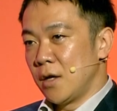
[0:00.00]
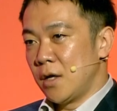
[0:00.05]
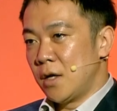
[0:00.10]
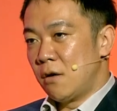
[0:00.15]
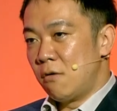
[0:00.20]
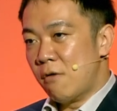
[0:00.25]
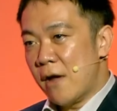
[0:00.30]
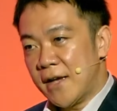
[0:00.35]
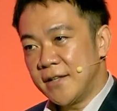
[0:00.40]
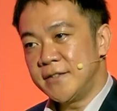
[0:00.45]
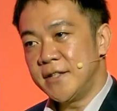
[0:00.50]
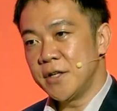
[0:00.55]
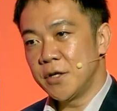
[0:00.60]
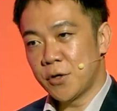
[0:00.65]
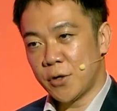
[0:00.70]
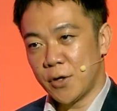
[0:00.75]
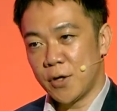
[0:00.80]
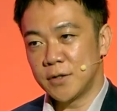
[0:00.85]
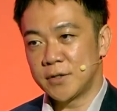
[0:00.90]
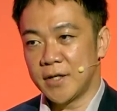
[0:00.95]
racing
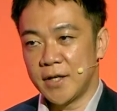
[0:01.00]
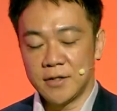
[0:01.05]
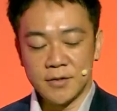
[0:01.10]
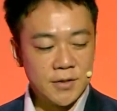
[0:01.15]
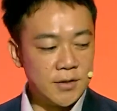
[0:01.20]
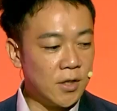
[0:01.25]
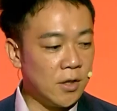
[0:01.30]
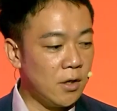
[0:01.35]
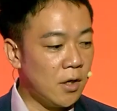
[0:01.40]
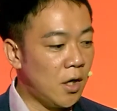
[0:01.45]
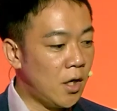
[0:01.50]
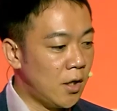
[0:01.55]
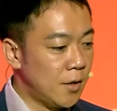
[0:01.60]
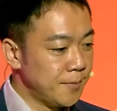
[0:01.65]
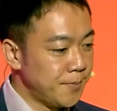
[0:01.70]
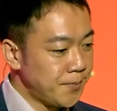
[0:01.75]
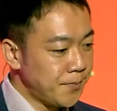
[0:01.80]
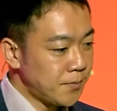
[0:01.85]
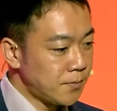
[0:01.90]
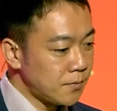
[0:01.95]
cars, and so on.
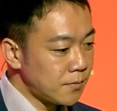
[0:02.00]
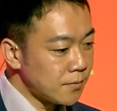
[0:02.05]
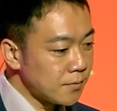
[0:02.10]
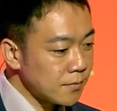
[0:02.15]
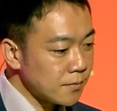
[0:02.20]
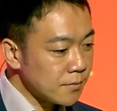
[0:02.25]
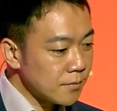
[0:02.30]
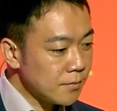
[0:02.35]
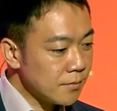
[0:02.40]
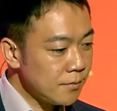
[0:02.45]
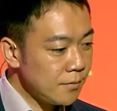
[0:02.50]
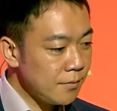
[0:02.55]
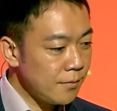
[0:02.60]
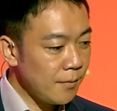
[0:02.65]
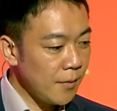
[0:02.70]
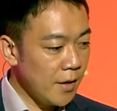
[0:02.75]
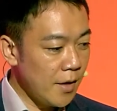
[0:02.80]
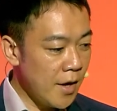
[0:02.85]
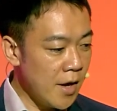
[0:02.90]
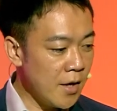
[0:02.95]

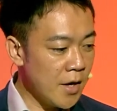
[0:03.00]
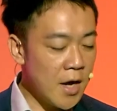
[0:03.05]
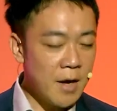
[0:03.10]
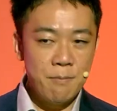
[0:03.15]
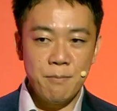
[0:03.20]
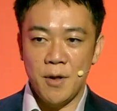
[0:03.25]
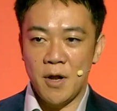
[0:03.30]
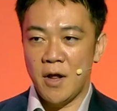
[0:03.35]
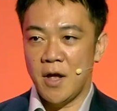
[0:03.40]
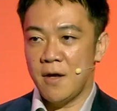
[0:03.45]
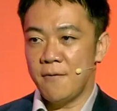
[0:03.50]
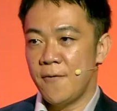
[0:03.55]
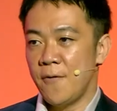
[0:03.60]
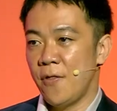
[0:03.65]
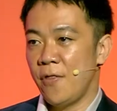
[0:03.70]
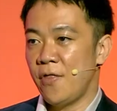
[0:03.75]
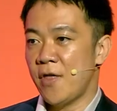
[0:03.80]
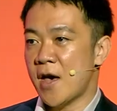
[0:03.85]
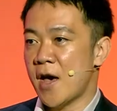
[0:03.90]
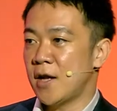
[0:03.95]
And I believe
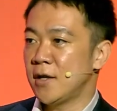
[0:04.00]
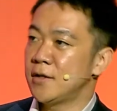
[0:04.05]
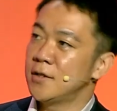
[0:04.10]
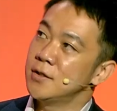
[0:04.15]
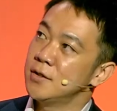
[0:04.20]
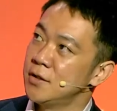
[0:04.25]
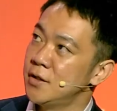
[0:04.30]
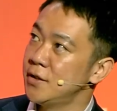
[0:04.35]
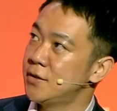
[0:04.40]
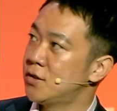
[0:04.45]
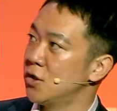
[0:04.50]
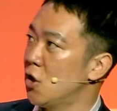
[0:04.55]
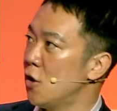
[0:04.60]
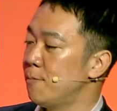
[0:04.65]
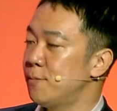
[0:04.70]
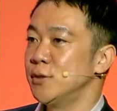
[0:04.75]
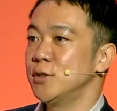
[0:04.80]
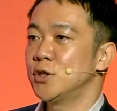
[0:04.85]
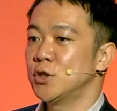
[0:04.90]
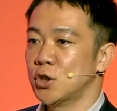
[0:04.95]
that this
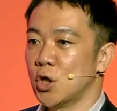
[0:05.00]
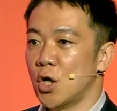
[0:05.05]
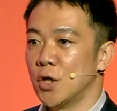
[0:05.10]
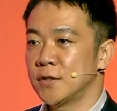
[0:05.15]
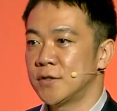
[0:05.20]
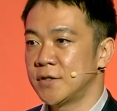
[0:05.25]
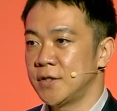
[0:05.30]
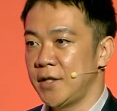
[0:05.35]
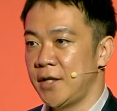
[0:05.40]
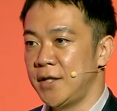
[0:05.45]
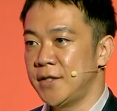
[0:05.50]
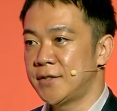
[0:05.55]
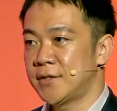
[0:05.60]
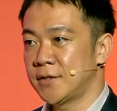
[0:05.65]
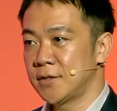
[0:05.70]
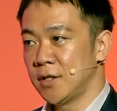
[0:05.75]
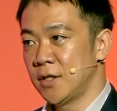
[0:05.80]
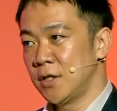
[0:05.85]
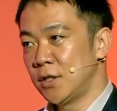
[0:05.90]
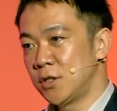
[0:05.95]
open source
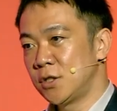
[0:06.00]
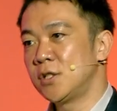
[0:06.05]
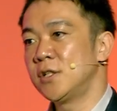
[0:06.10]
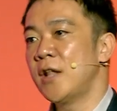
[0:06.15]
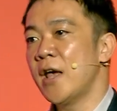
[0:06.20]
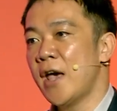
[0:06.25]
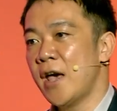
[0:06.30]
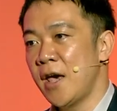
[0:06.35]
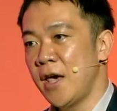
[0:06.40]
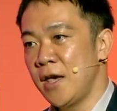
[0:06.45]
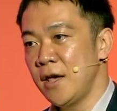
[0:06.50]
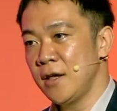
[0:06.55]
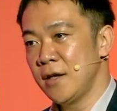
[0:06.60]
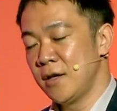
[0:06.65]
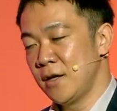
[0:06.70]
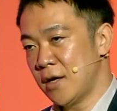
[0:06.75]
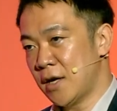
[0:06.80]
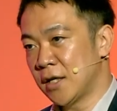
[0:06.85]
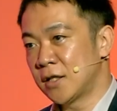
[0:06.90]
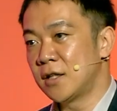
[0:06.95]
is today,
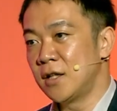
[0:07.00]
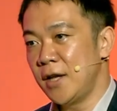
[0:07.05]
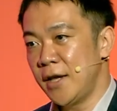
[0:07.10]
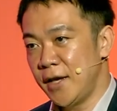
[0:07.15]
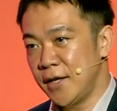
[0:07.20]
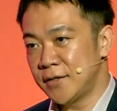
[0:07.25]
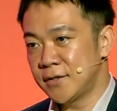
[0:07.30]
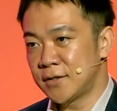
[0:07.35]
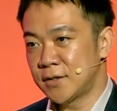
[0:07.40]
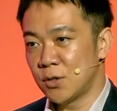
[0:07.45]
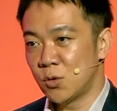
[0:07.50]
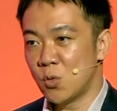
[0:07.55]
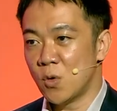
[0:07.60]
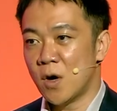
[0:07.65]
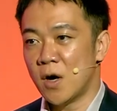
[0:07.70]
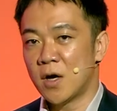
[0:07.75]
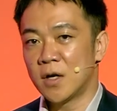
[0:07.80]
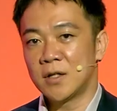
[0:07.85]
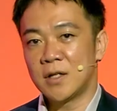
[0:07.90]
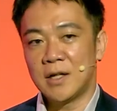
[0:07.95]
at least, the
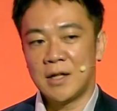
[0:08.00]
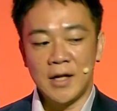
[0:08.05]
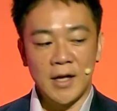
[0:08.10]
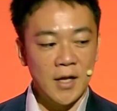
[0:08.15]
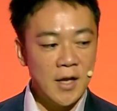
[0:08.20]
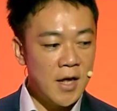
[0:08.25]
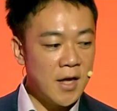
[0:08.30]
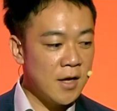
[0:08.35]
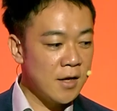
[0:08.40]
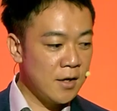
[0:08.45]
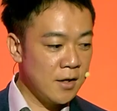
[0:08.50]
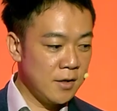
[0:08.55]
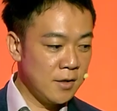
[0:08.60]
world leading